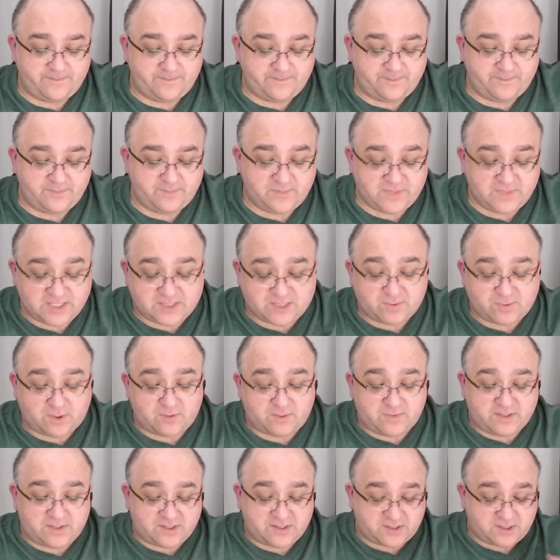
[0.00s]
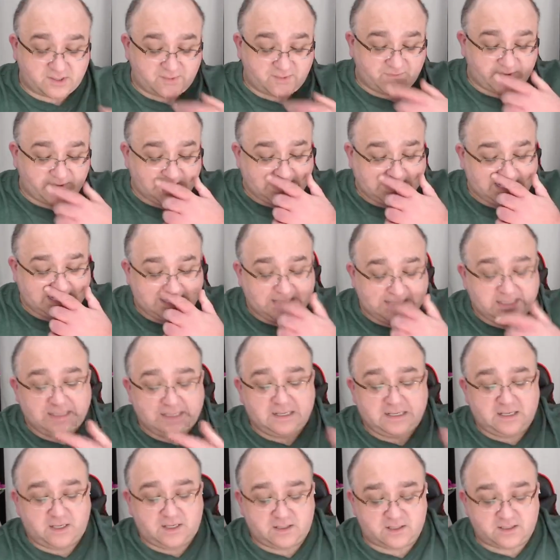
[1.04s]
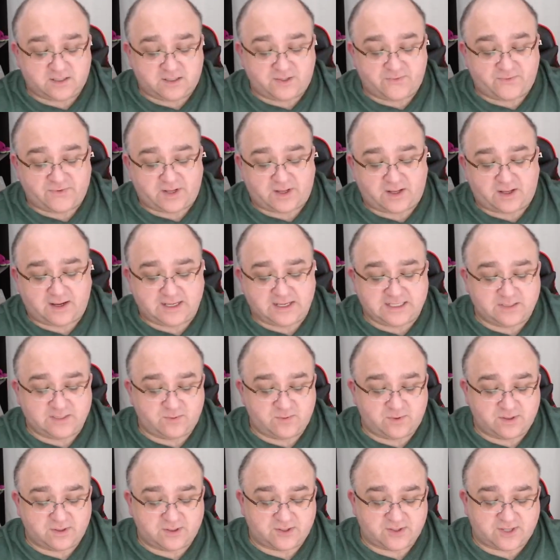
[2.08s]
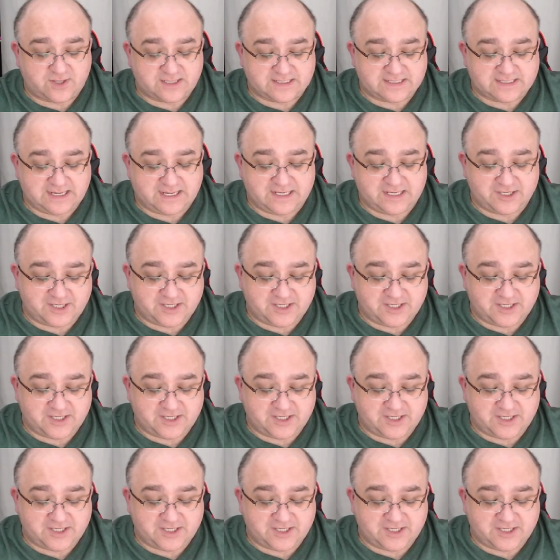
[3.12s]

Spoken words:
This one, with the slew for air and the slew for eyes who wouldn't transcend,